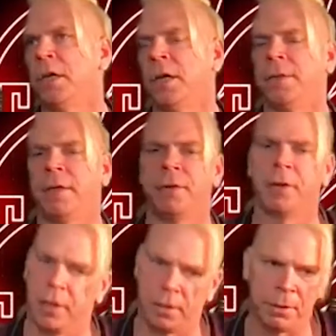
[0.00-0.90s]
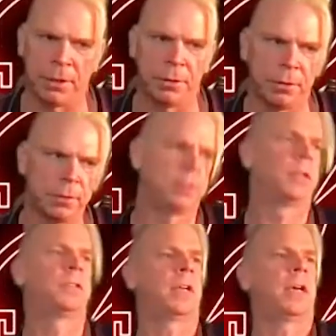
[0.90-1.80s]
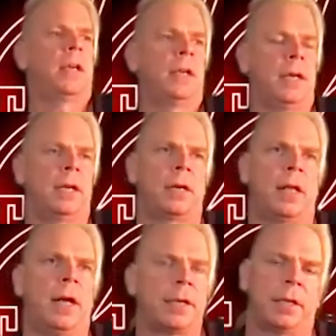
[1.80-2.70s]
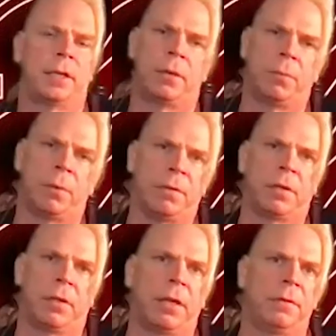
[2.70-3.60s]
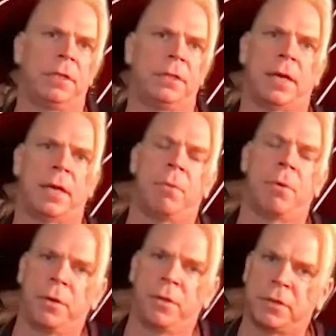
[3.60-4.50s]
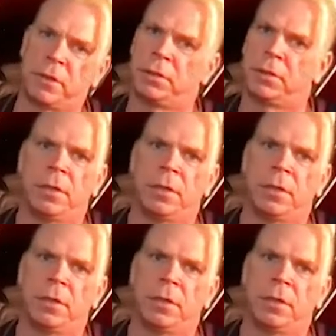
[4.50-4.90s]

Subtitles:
And then they're going to let me do a set at 8 o'clock. And then we have the lovely Deb Morrison